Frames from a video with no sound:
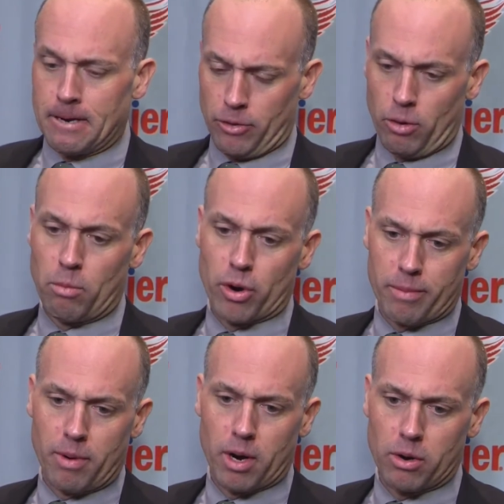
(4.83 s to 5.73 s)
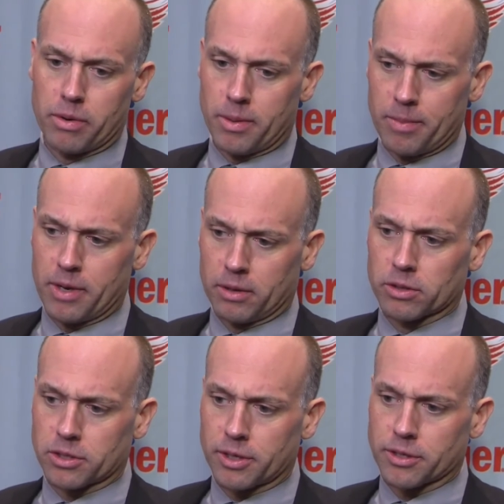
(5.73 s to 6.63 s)
I'll know more tomorrow. I mean, it
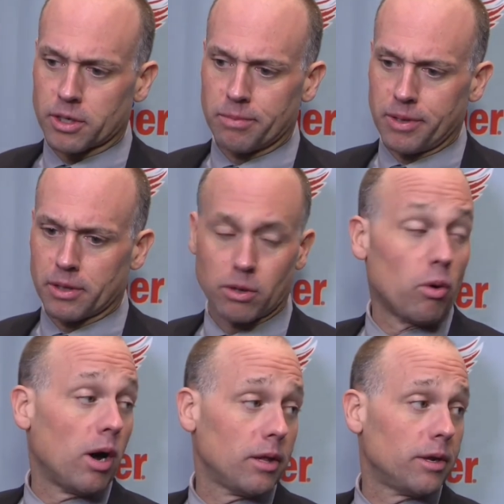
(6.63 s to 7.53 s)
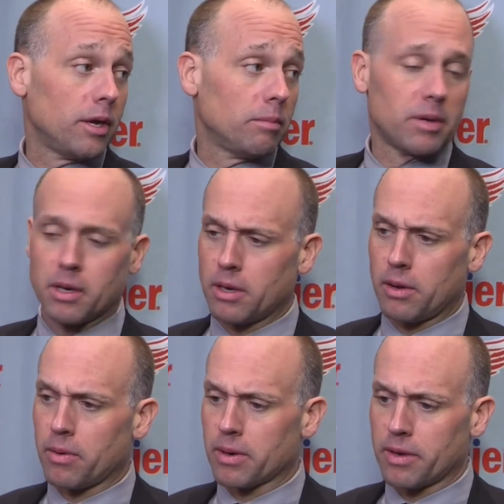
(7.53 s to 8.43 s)
looks like it's going to be a little while on him, but I
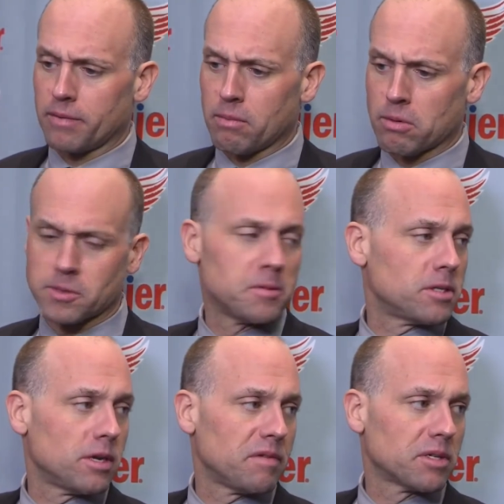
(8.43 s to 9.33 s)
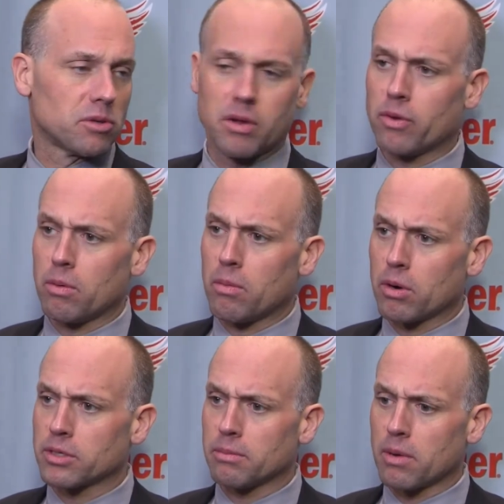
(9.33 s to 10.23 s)
want to give you more specifics, so I'll know
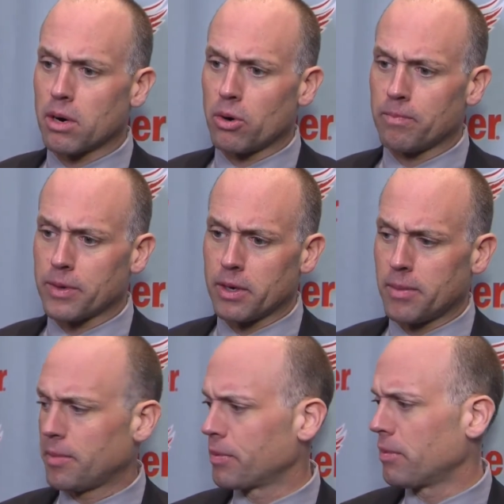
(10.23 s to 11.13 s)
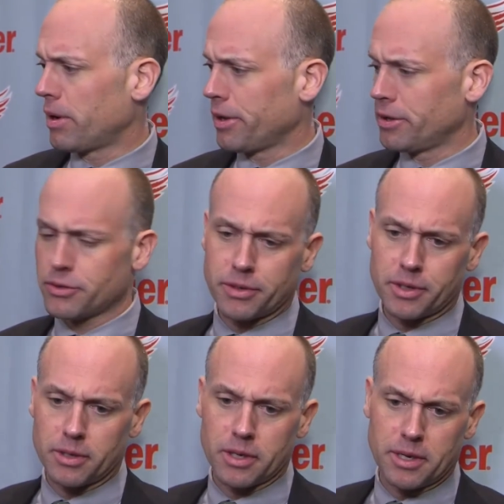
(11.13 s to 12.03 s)
more tomorrow. Upper body injury,
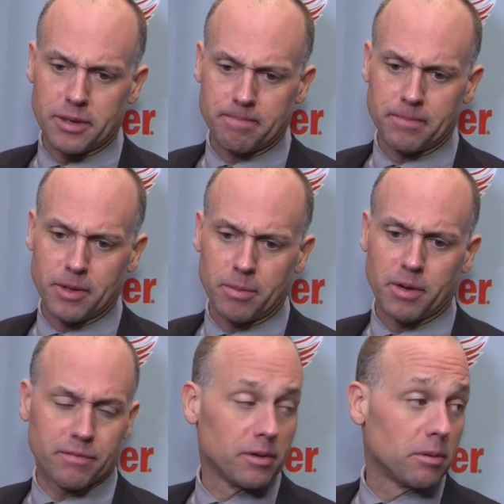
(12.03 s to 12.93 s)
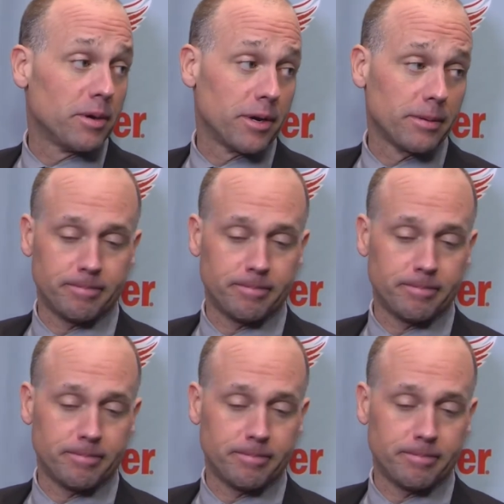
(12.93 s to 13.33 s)
and he'll be out for a little bit here.